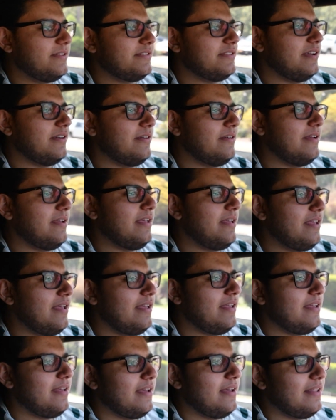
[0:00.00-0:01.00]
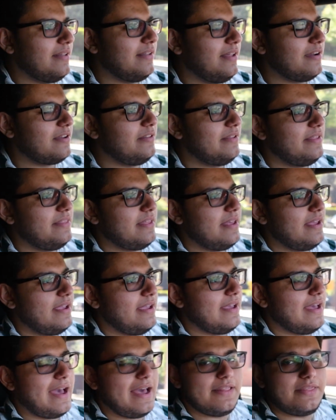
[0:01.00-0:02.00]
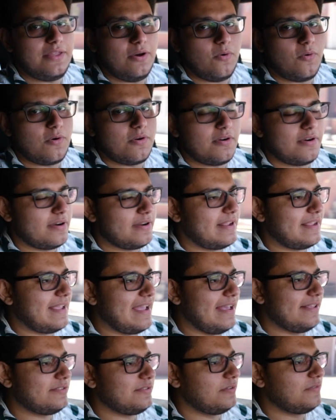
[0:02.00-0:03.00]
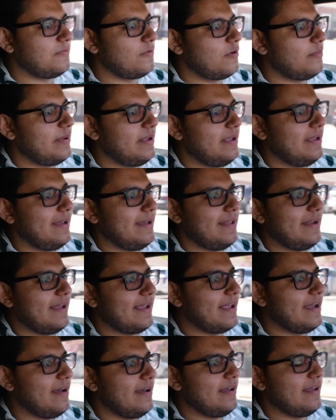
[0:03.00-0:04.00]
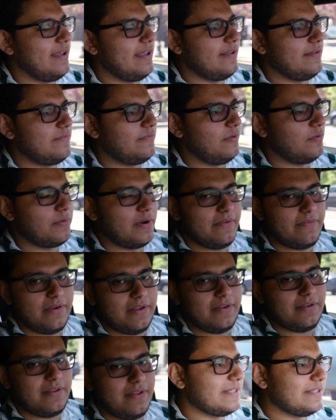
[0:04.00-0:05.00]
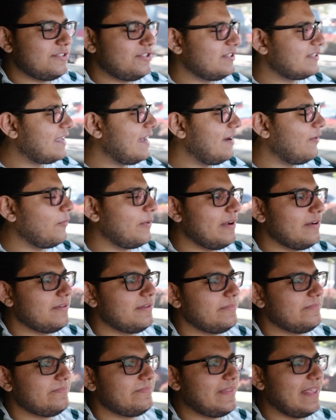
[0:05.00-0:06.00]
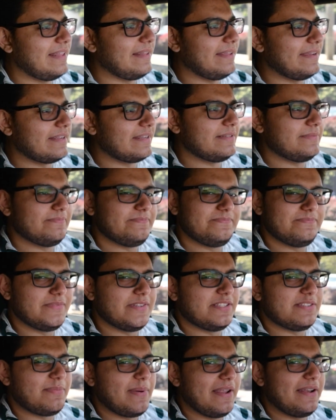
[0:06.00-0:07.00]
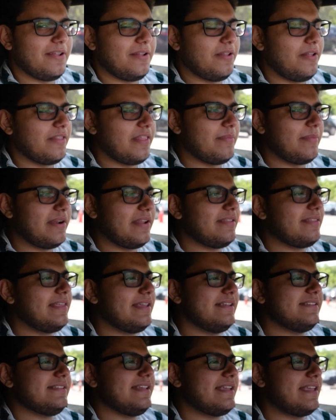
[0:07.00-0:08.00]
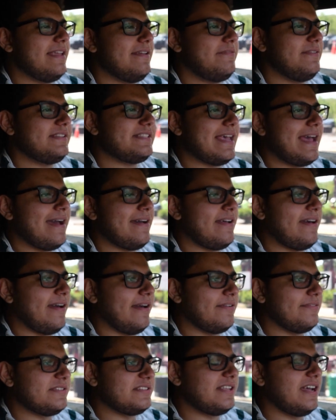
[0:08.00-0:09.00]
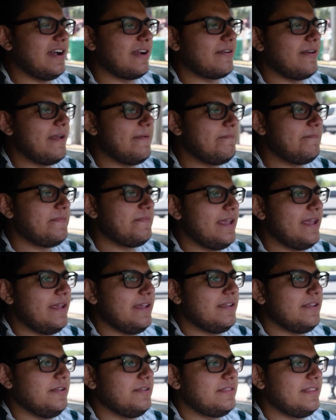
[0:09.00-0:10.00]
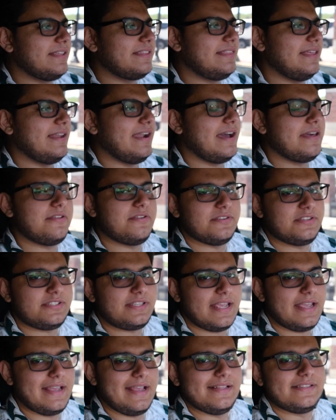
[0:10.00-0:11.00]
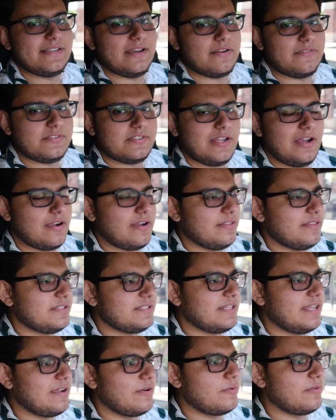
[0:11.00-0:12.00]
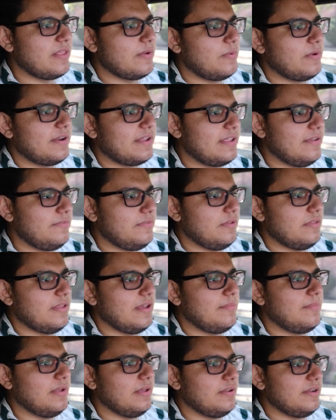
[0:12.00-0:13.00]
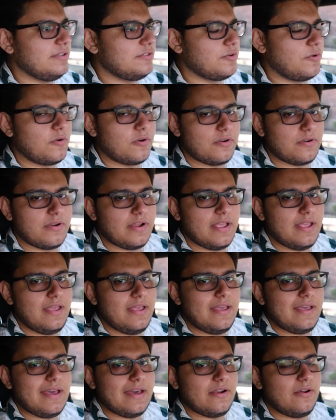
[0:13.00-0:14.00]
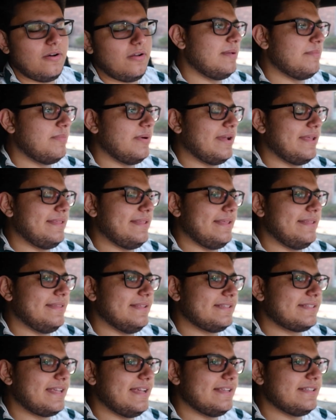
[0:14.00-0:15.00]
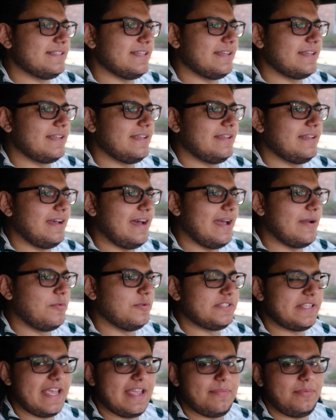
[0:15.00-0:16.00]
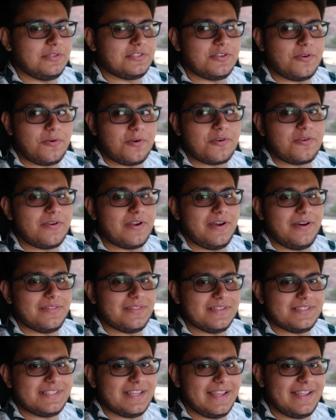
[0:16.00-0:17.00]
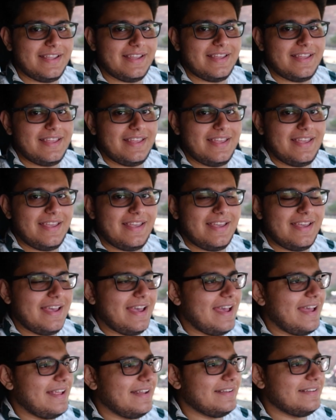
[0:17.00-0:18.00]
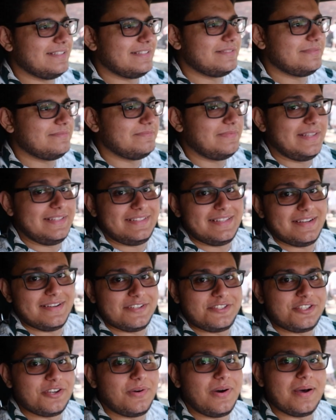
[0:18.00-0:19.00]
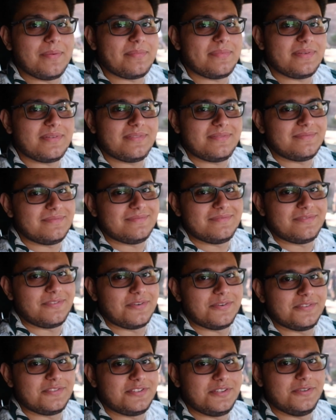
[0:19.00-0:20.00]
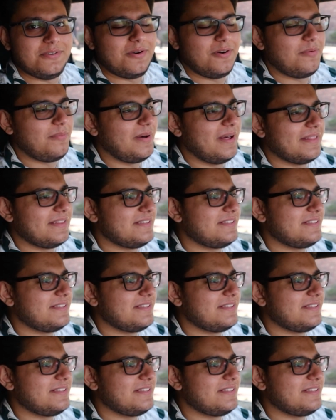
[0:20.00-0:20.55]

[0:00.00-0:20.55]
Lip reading: So luckily they had the order canceled for me and I got a full refund. It's just kind of weird that like you'd spend all that money. The thing is, like, if it's out of stock, right? You'd think they'd either say it's out of stock on the site or they wouldn't give you the ability to order it at all. But in this case, like, I was able to order it on the site and it didn't show up for 2 whole months.